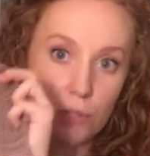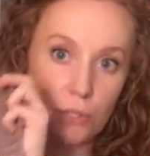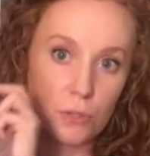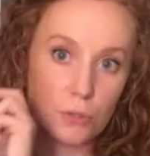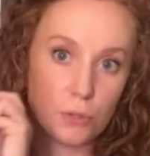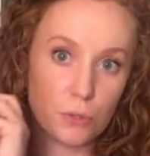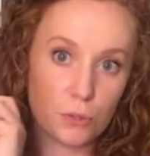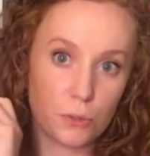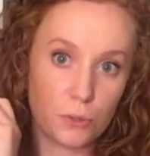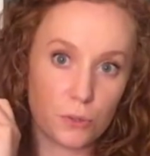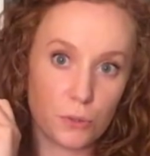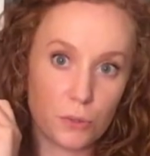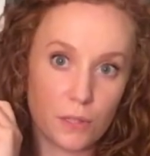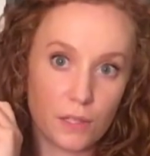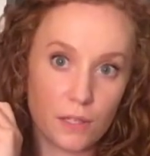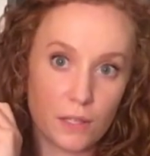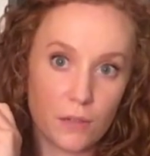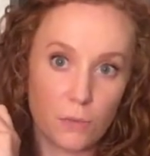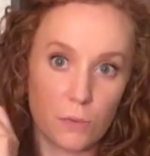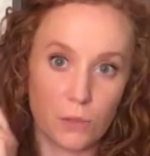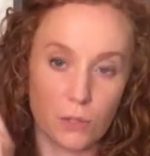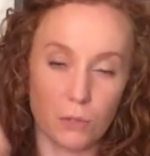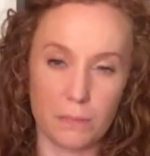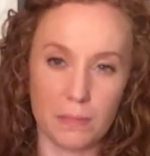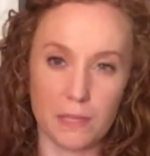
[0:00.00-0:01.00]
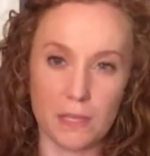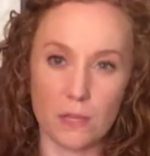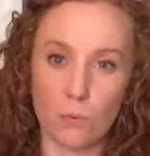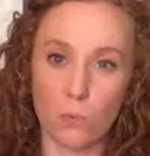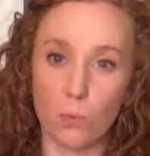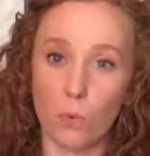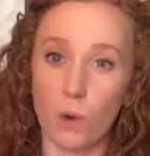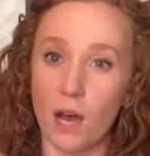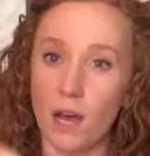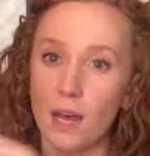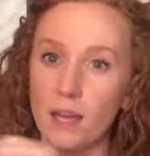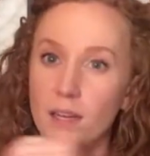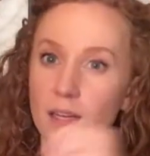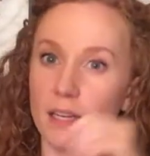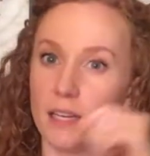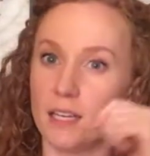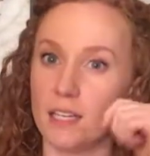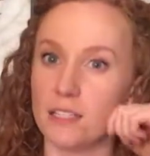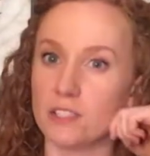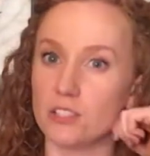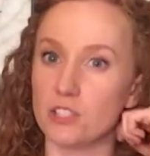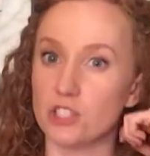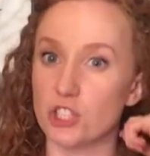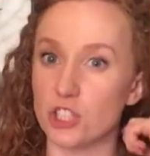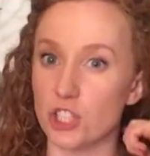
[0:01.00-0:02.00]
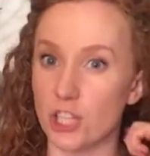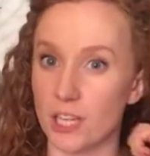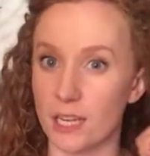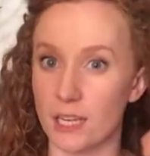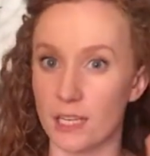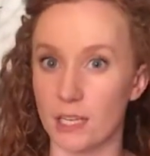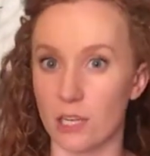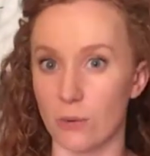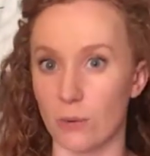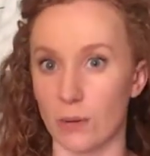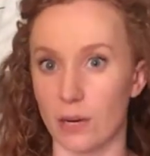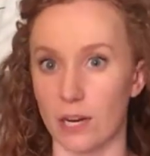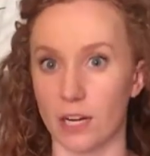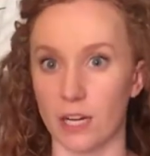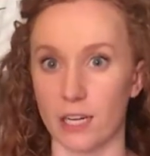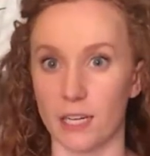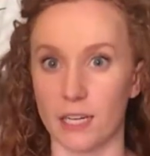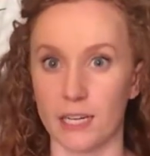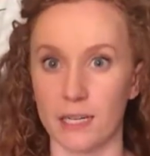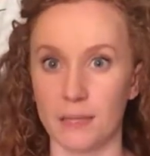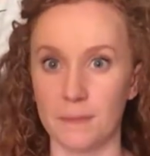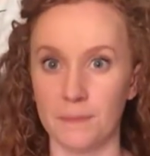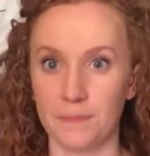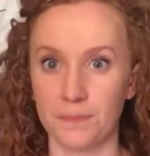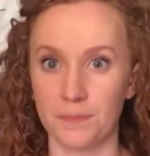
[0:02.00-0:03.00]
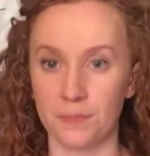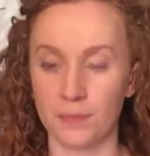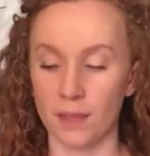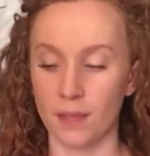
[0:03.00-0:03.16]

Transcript: who will be 1 in January,